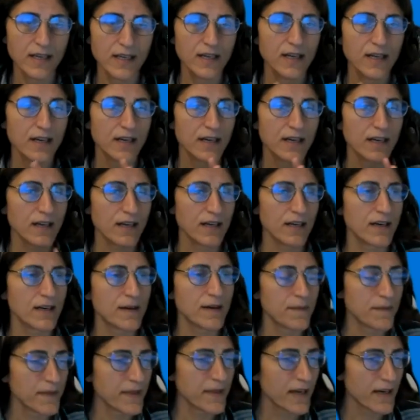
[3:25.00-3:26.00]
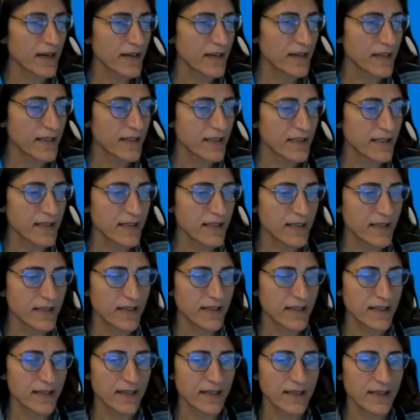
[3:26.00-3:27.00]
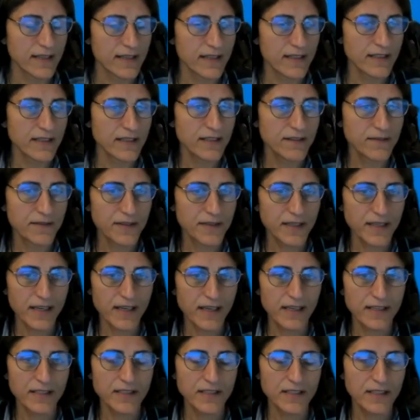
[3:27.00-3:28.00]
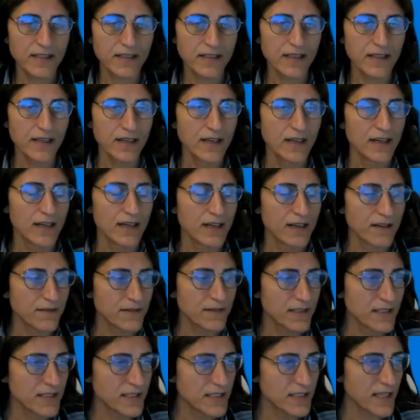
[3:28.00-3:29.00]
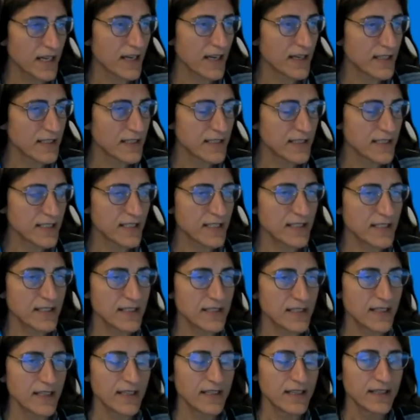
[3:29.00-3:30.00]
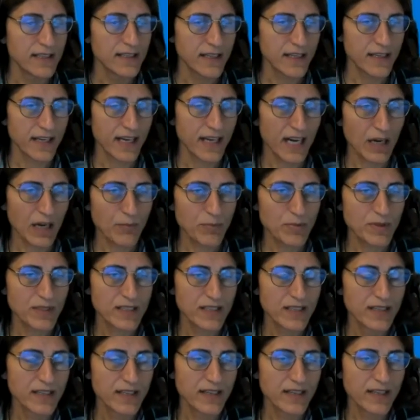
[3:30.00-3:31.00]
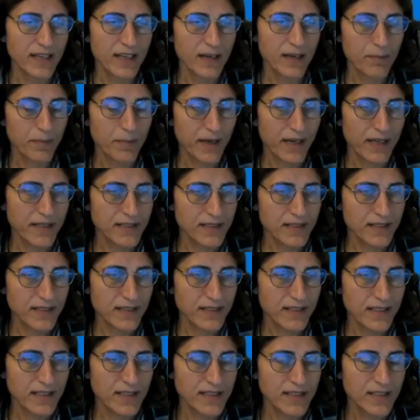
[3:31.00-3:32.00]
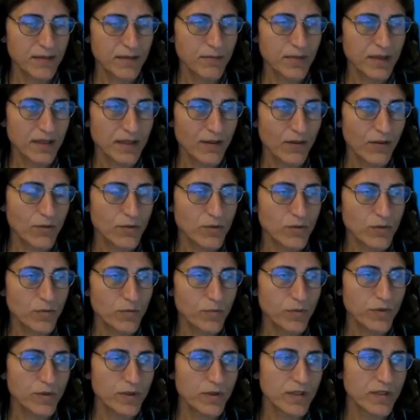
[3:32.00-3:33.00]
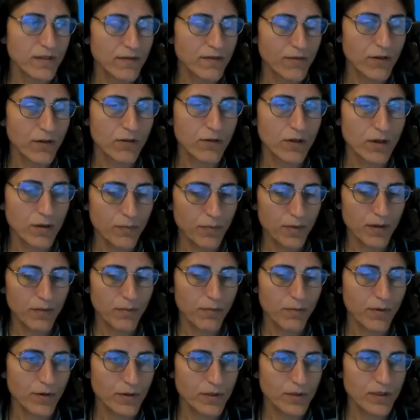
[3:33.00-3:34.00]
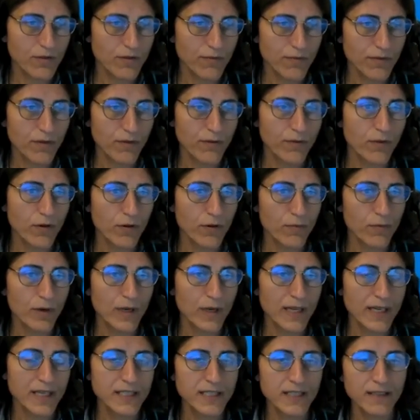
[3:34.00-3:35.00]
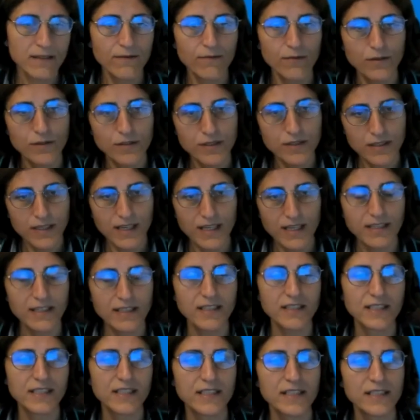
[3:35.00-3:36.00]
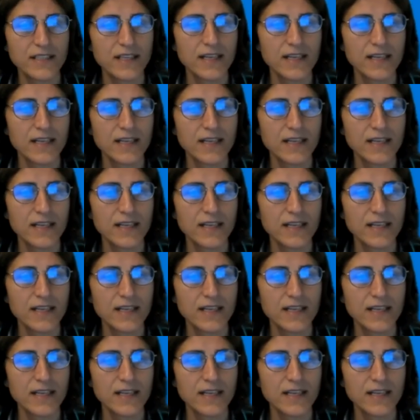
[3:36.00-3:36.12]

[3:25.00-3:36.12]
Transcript: uh, targeting identification of the challenges, the gaps, capacities, but also putting forward proposal for formulation for strategies